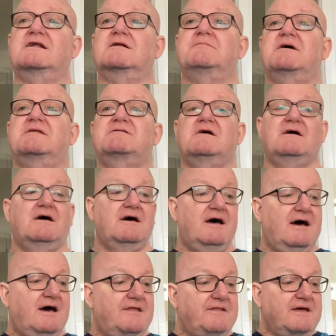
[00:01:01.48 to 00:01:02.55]
a little bit,
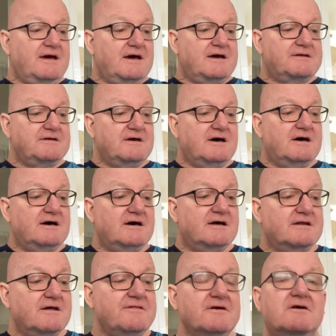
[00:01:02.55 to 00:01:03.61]
and they had
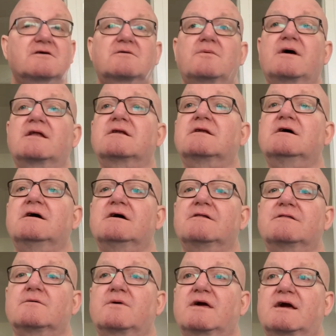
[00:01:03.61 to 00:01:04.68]
another good win
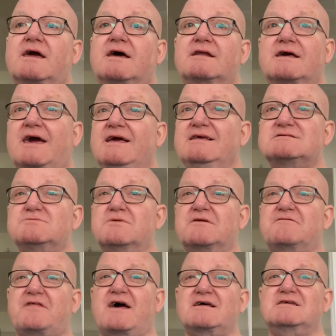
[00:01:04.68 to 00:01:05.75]
at the weekend against one
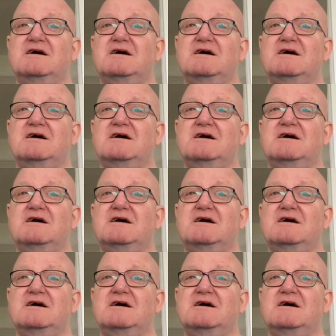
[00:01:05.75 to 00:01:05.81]
of